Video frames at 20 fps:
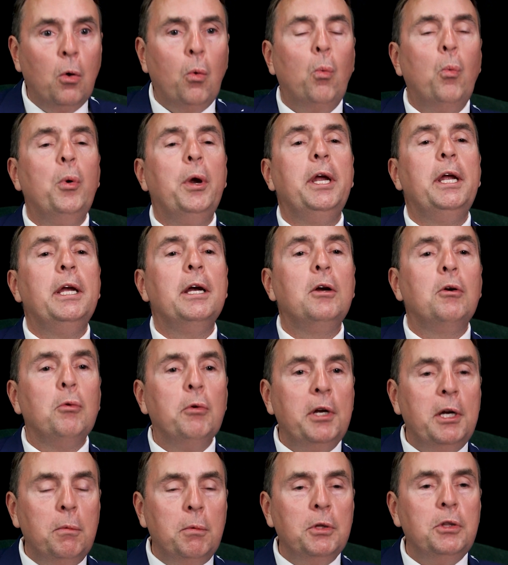We
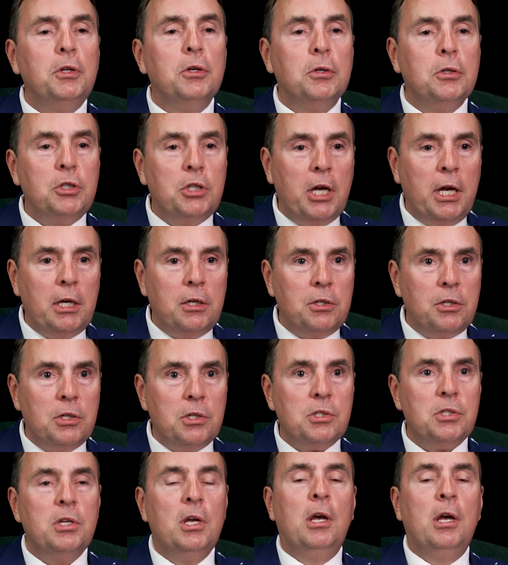agree with your changes.